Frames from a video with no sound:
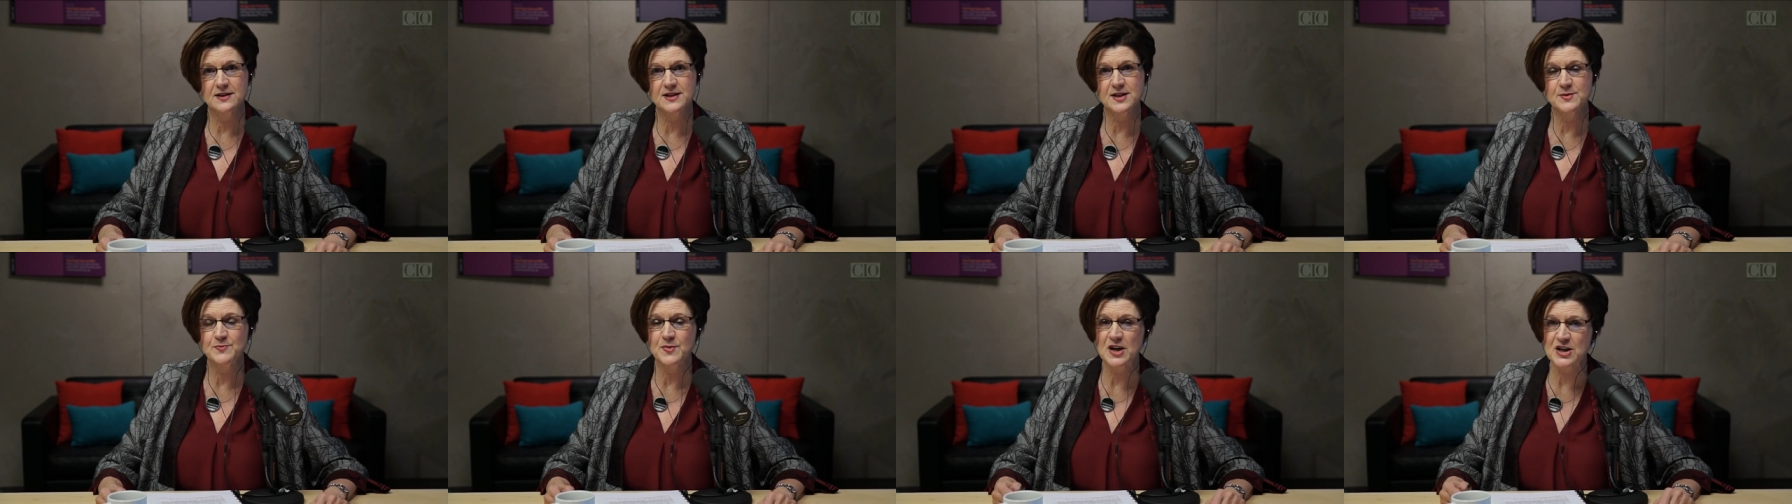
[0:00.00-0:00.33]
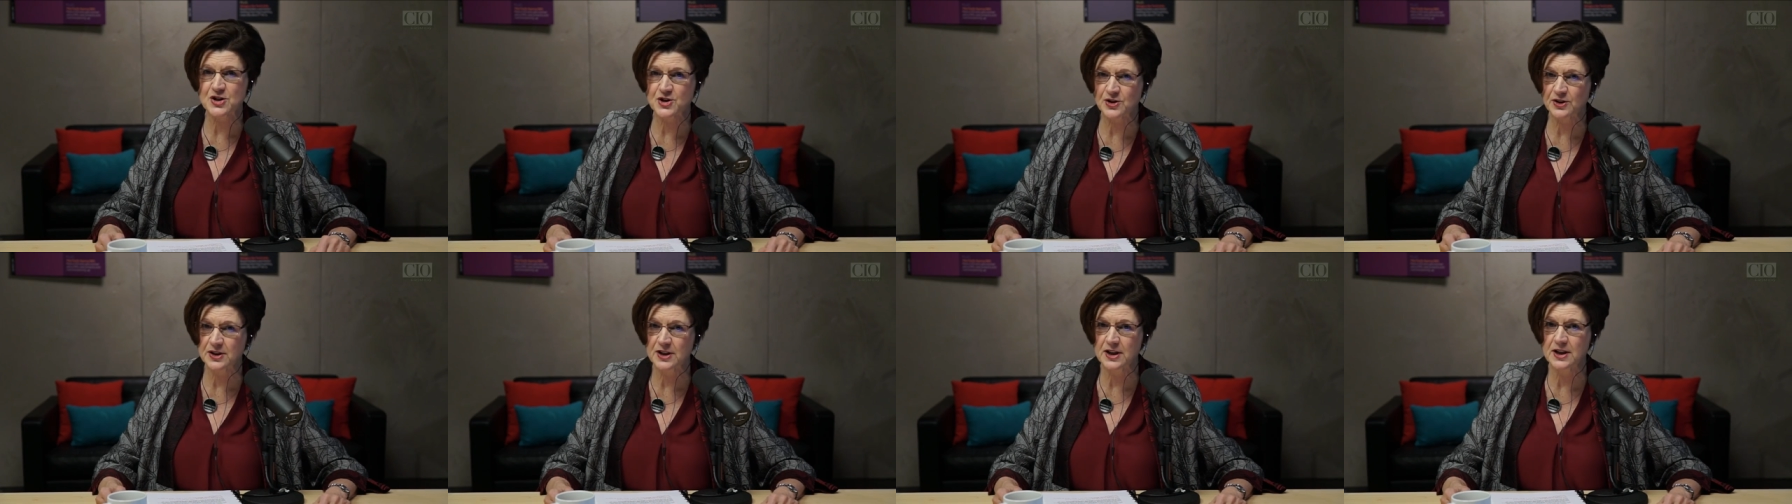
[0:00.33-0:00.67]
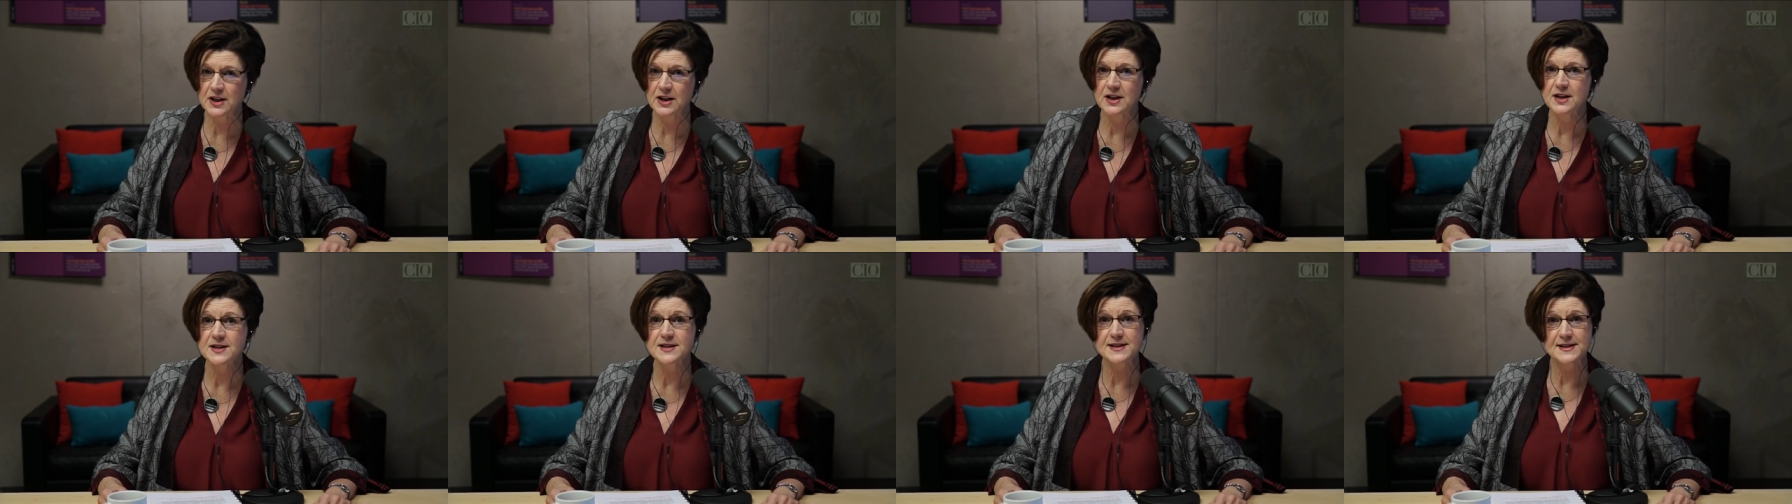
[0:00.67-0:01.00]

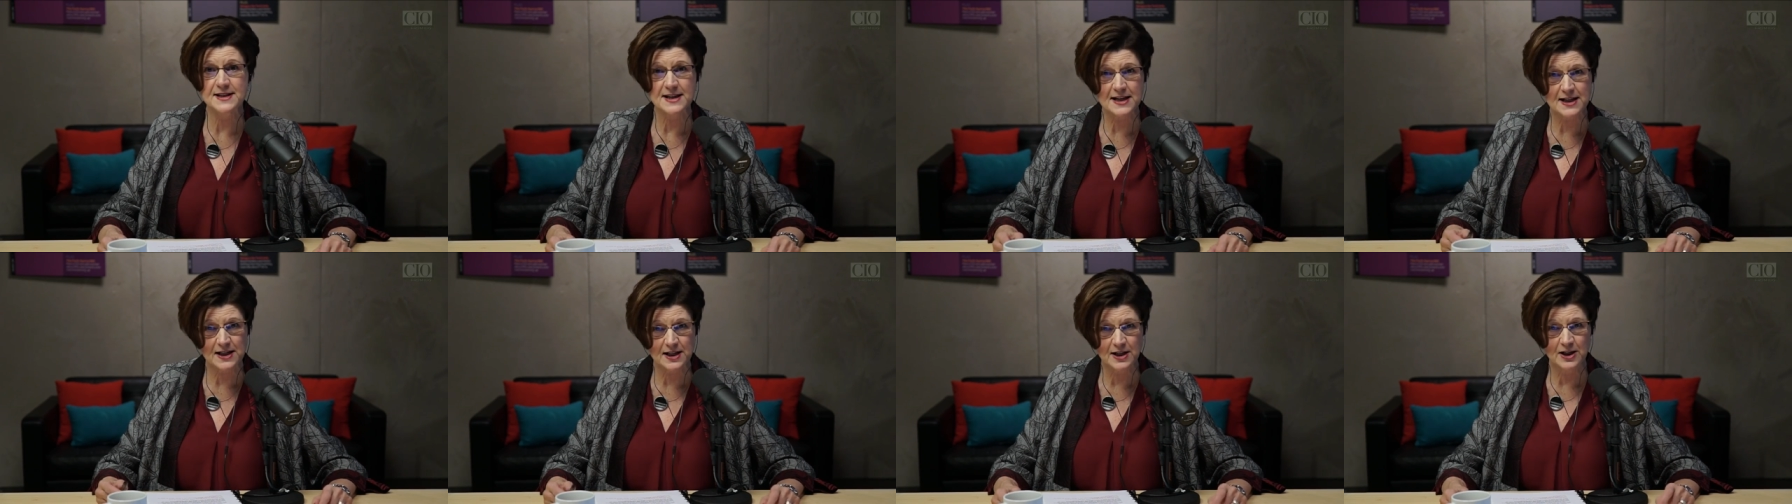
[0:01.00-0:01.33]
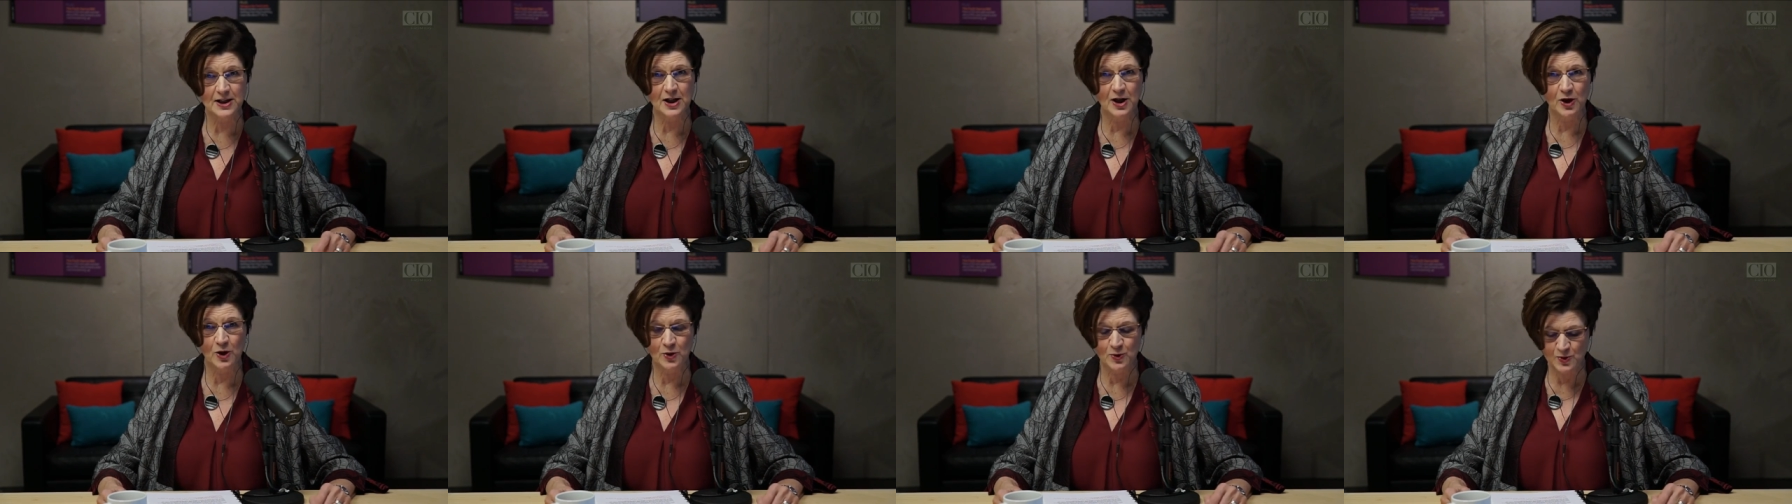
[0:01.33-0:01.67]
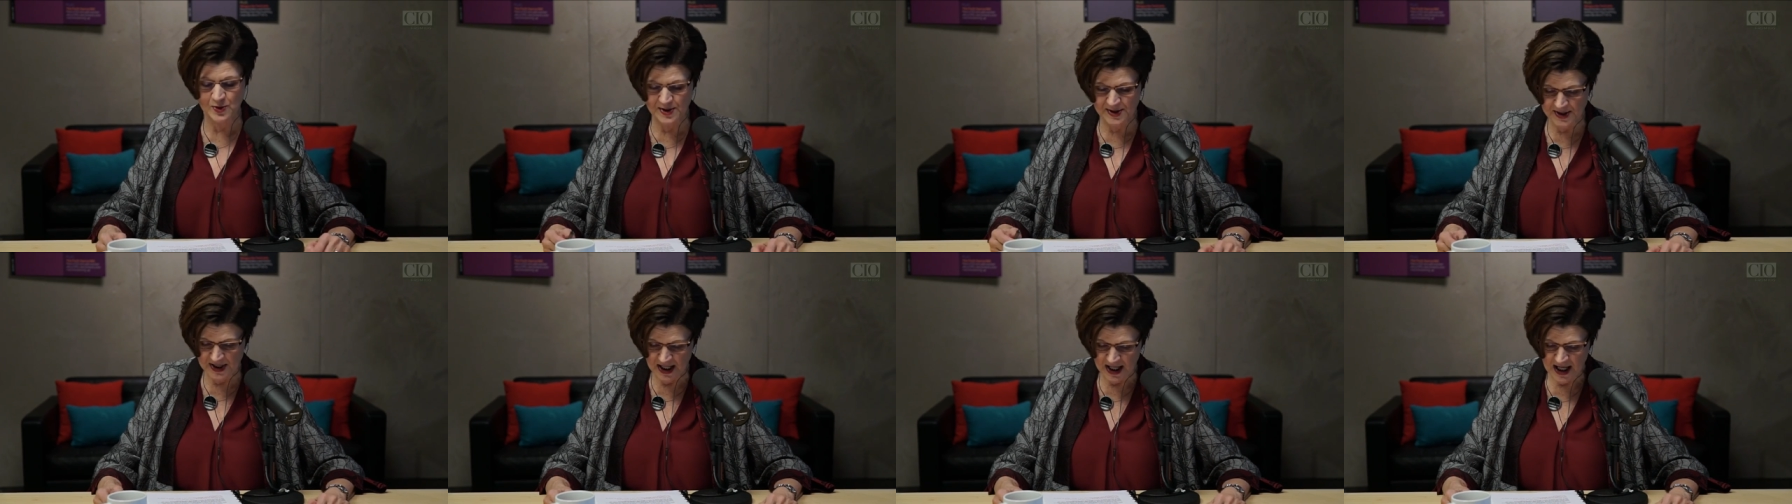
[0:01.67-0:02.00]
especially
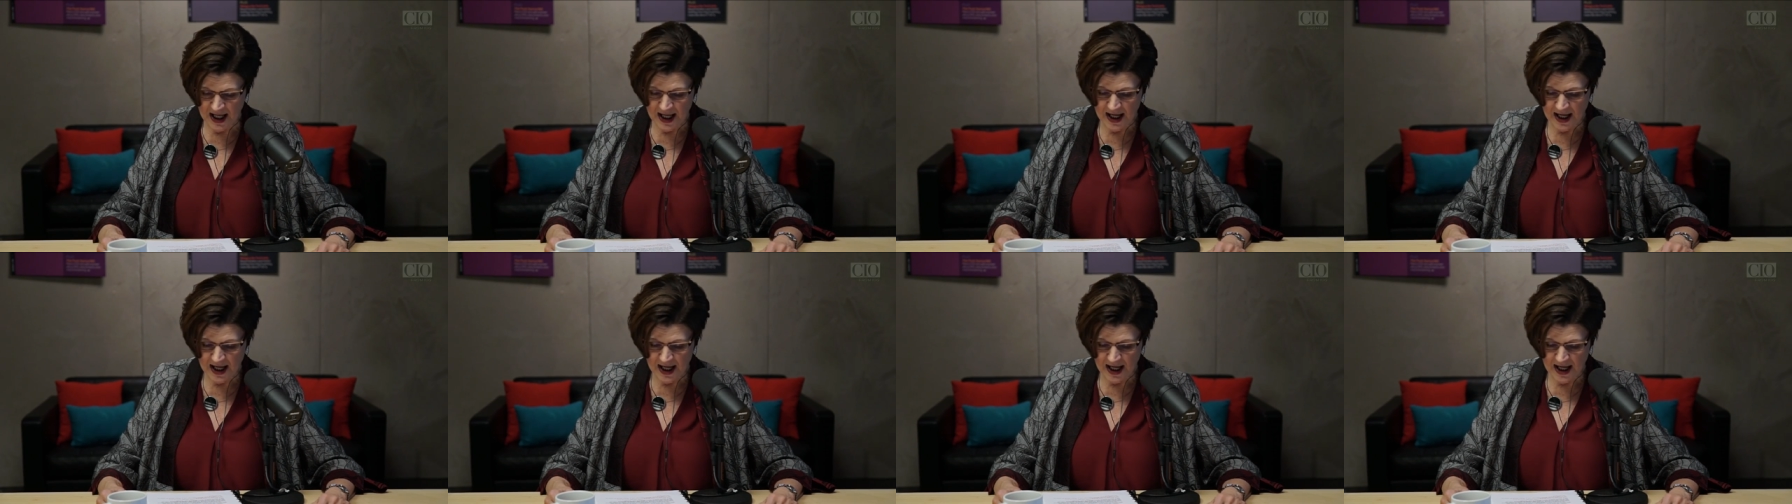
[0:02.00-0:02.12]
CEOs